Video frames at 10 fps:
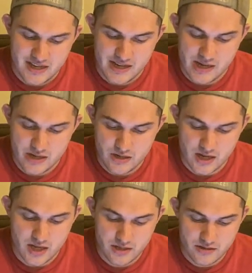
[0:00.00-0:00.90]
And
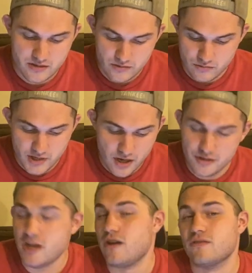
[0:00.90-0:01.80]
we all
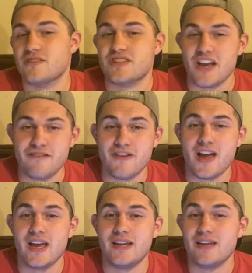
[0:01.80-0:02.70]
know
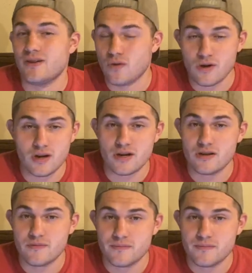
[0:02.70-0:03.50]
sci-fi and horror